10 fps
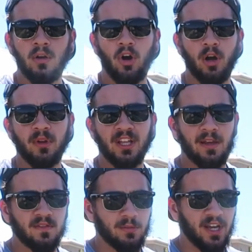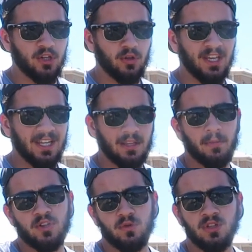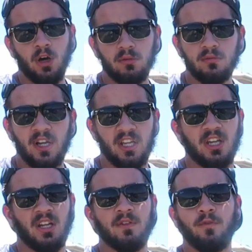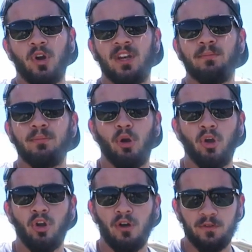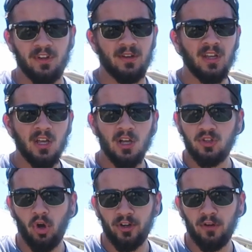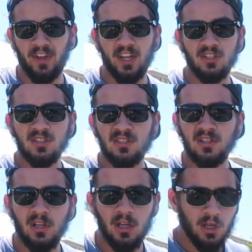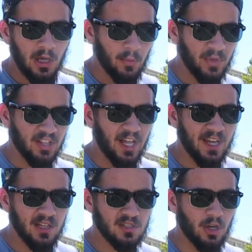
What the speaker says: I believe, to make sure you're going to get the best result and you're going to avoid burn off and dying off edges when you lay it.